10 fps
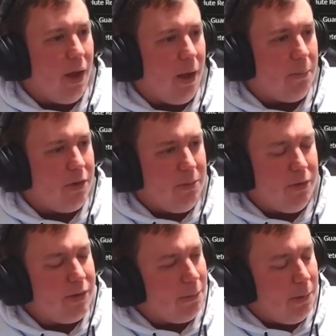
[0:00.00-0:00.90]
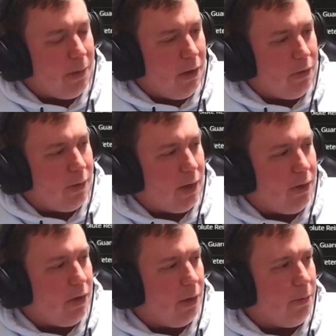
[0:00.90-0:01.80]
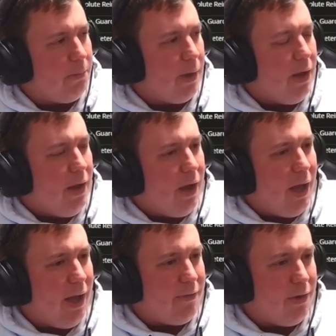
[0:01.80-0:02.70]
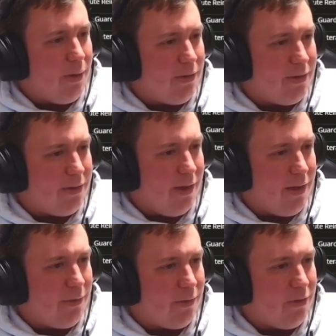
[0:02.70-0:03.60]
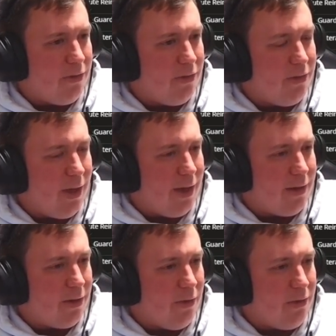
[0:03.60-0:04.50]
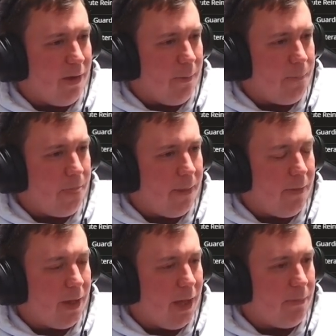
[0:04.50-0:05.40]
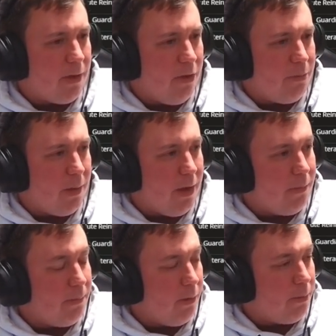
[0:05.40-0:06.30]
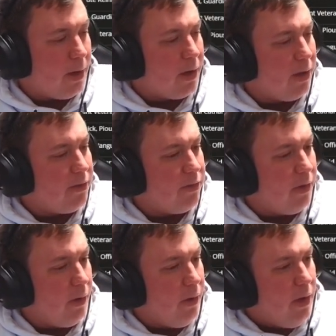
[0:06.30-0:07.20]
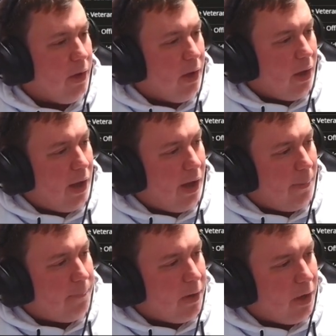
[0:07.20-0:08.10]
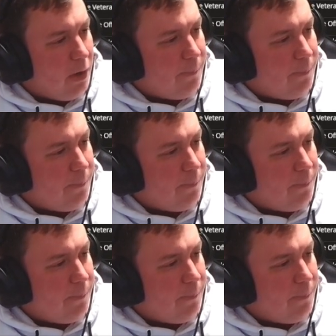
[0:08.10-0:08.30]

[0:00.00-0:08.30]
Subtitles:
which I'm not saying people aren't doing in Diamond, but I have noticed a slight difference just anecdotally in the games that I've played in both brackets. So, you know,